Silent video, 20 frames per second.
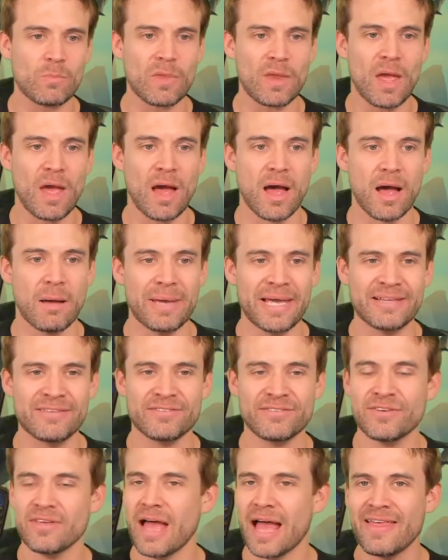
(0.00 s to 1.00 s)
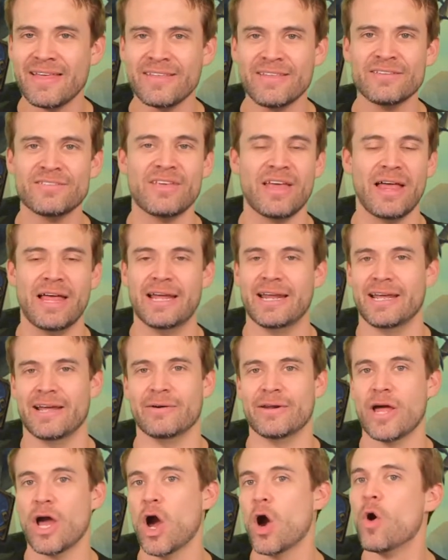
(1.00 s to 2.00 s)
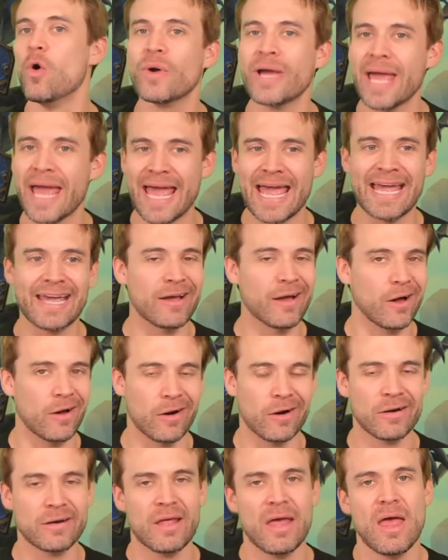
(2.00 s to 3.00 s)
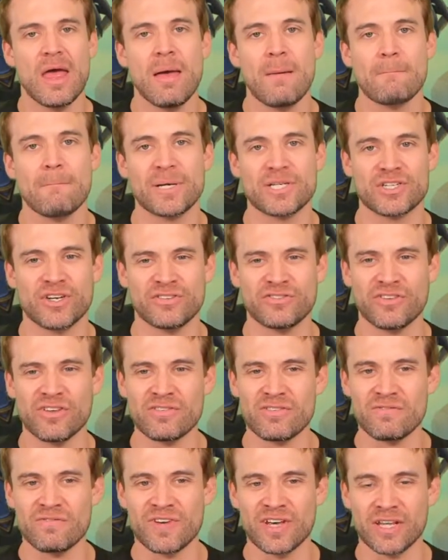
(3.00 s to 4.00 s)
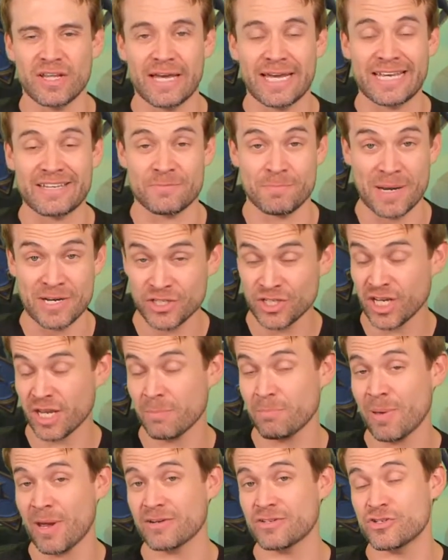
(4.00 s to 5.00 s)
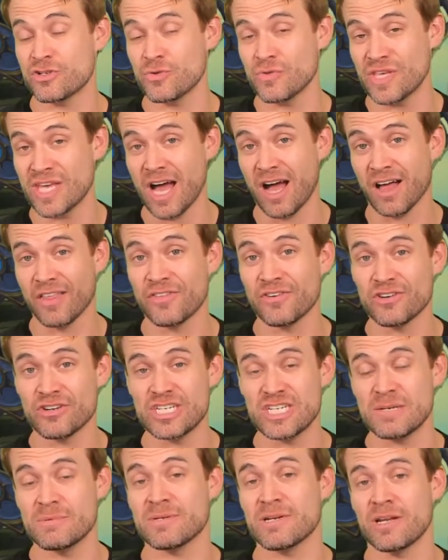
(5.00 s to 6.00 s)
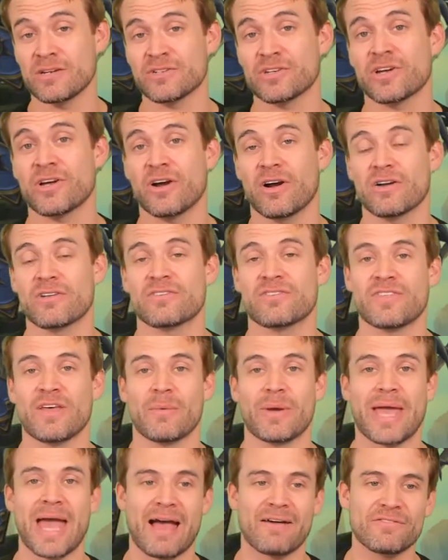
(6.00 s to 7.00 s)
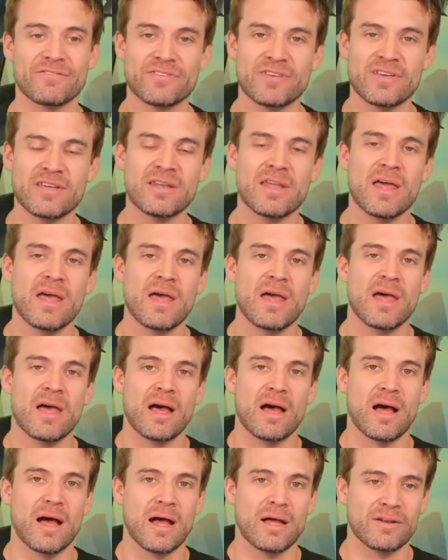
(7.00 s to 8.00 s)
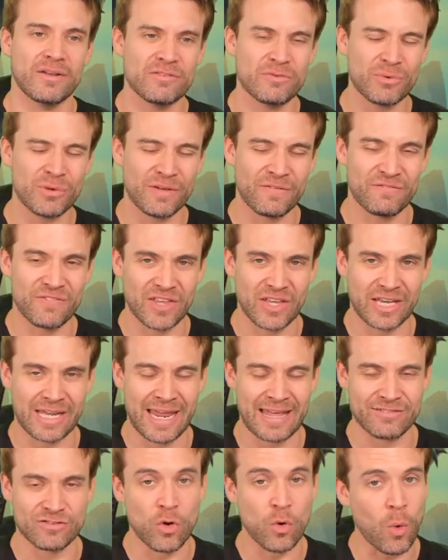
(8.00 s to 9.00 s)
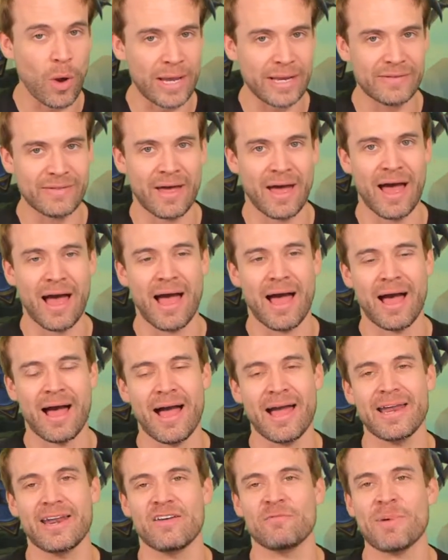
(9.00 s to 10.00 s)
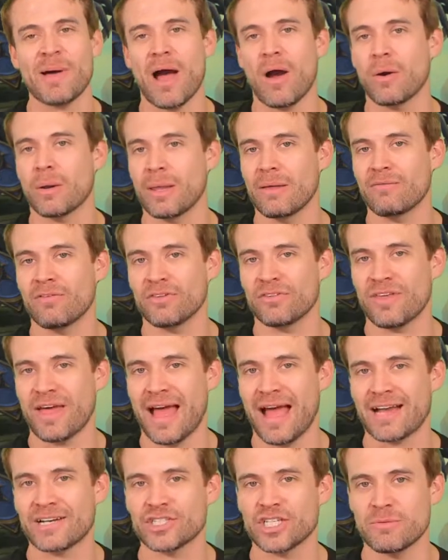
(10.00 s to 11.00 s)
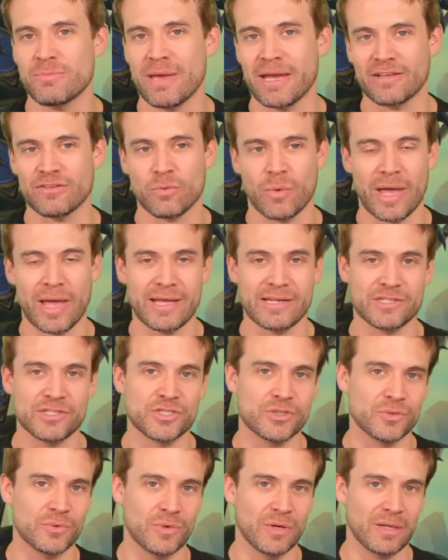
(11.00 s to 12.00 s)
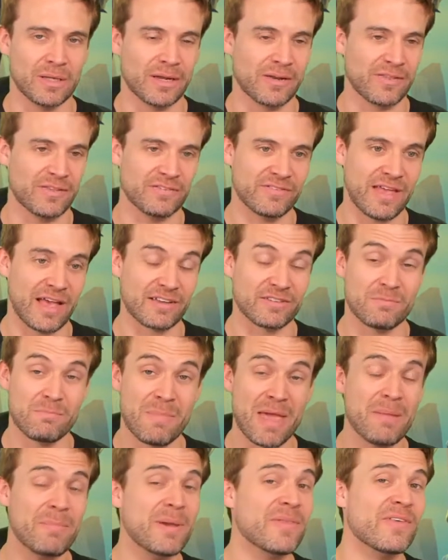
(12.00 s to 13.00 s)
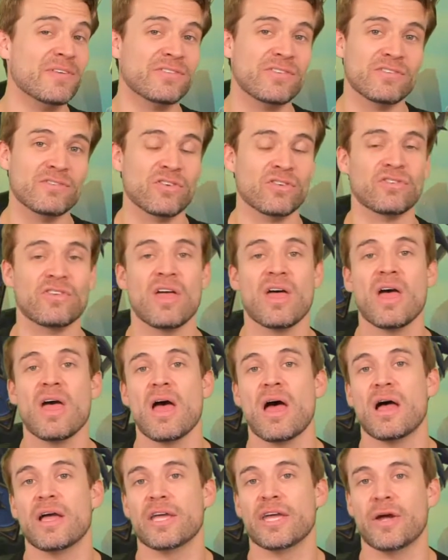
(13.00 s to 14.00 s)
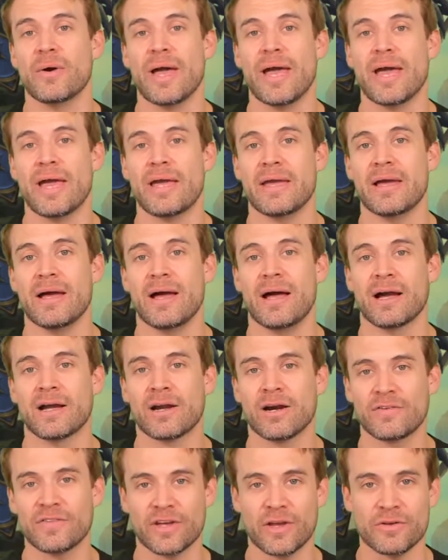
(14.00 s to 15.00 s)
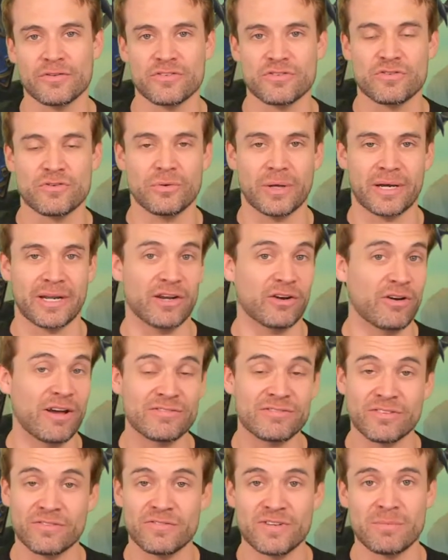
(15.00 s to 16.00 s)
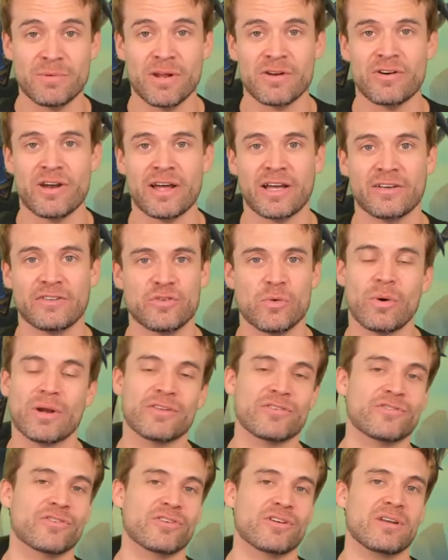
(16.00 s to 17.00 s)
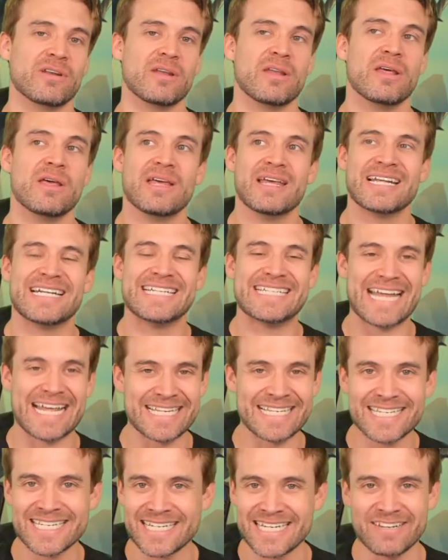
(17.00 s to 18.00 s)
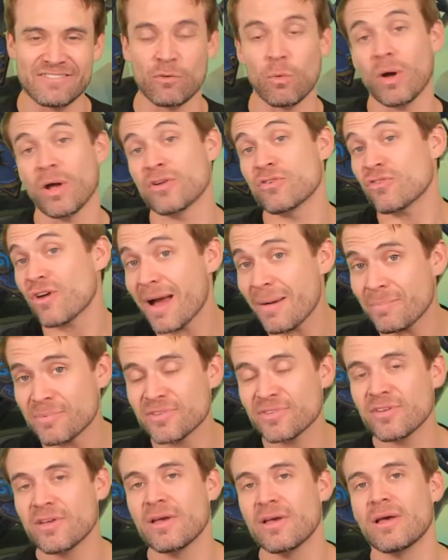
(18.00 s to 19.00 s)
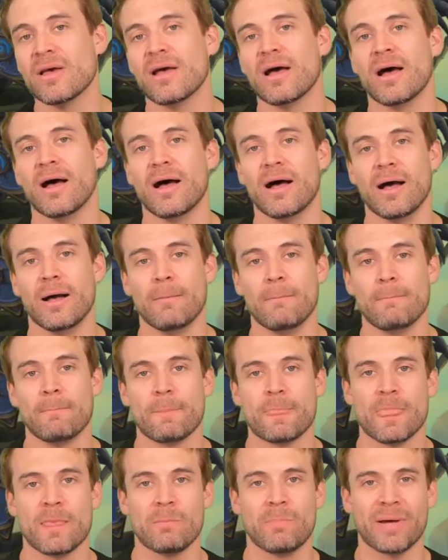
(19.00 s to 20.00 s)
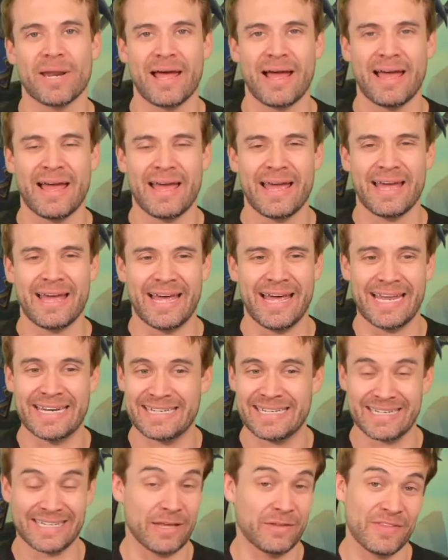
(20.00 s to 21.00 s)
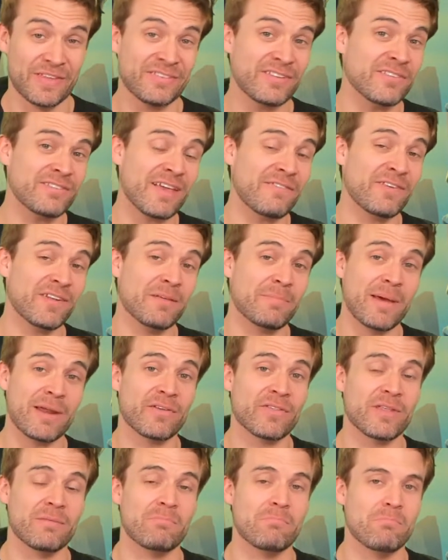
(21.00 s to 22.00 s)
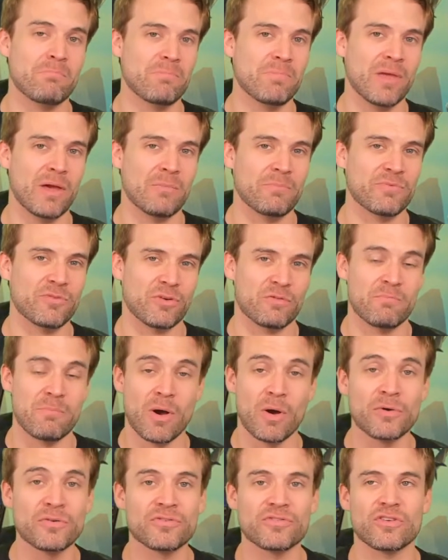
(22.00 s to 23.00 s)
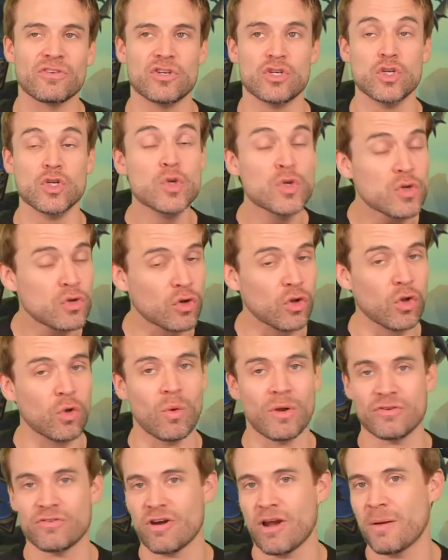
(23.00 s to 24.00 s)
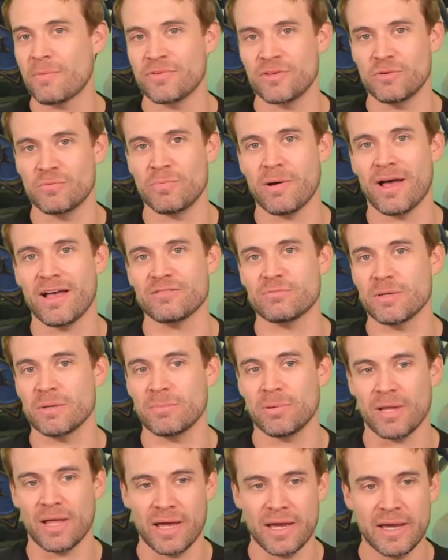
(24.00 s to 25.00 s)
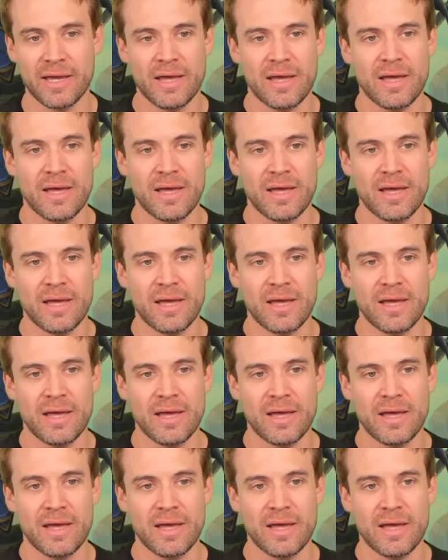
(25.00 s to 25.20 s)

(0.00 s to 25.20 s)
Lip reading: I think this is an okay card, but just doesn't feel like, especially compared to the other Demon Hunter cards that we have seen, it doesn't really feel like it has quite a high enough power level to actually make its way into a lot of these decks. Maybe this is just a card that goes into like an aggressive Demon Hunter deck because you want a certain density of 1-drops. But this is definitely better than sort of most neutral 1-drops that you'd possibly play.